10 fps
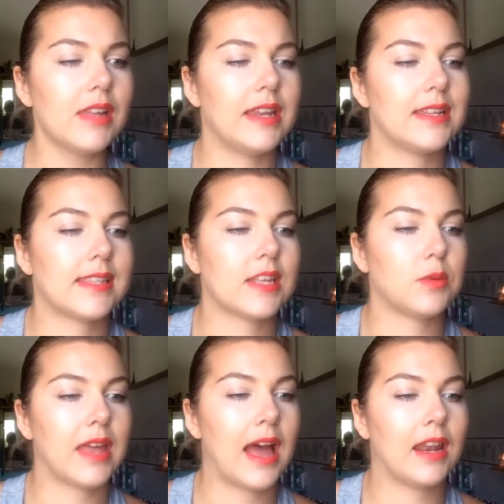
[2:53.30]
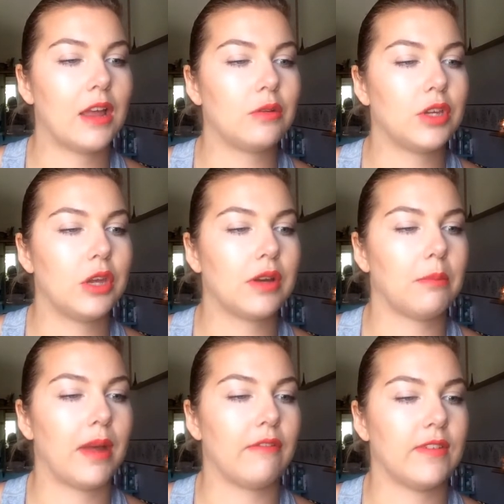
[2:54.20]
and it says with aloe,
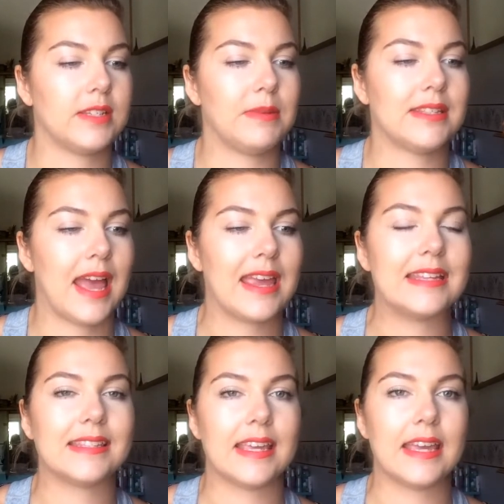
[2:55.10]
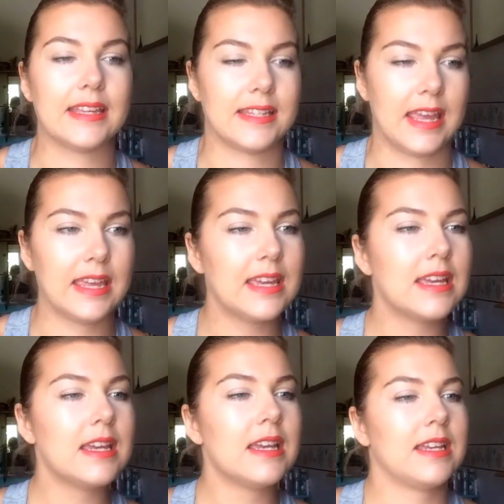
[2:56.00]
cucumber and vitamins A, C and E.
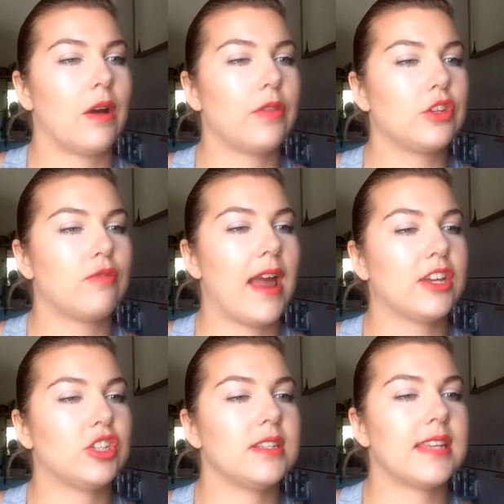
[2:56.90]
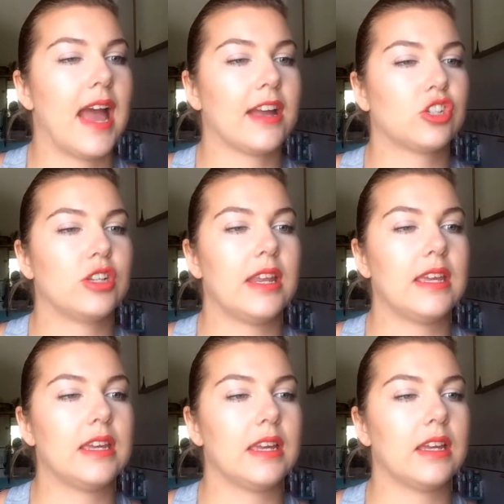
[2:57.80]
Now on the directions it
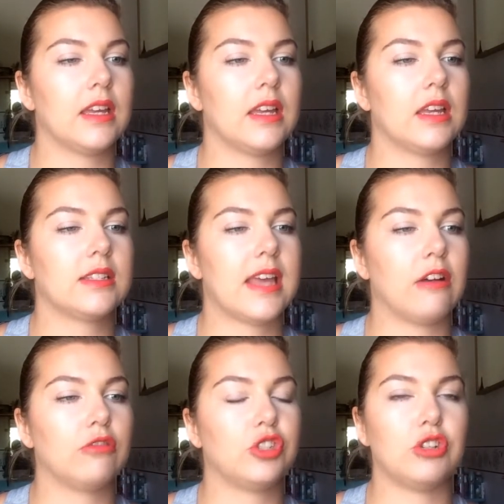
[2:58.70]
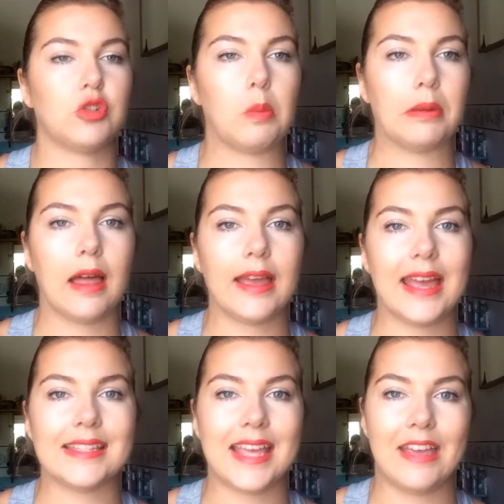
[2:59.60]
actually tells you to apply
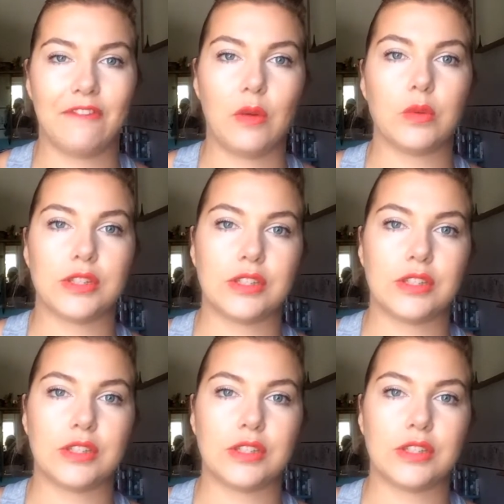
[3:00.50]
it as if it was